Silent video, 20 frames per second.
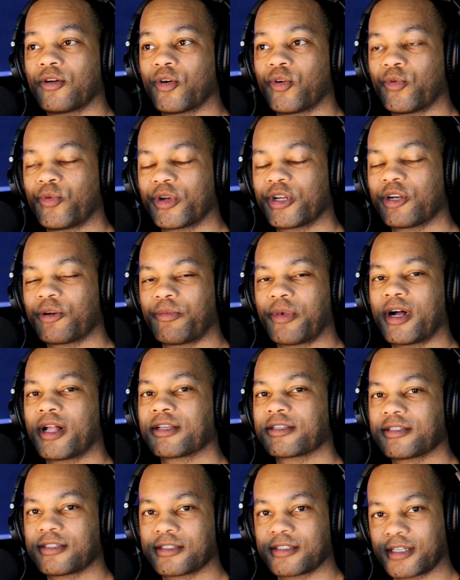One of your
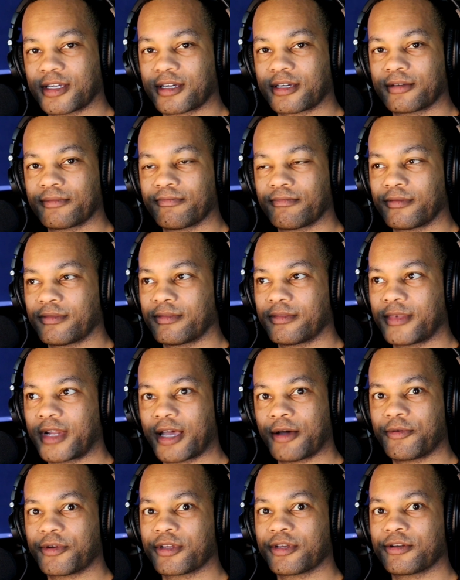pilots is sick.
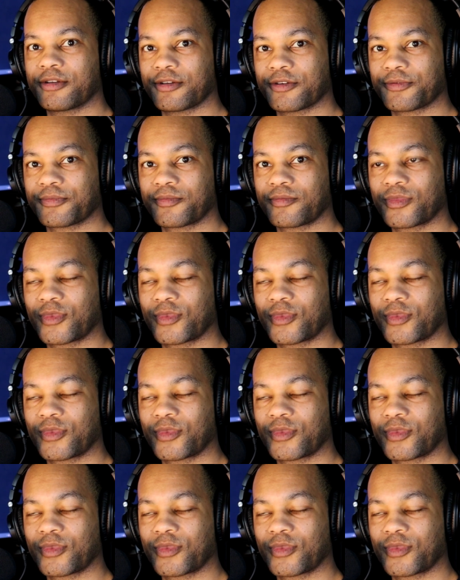Now, what do you do?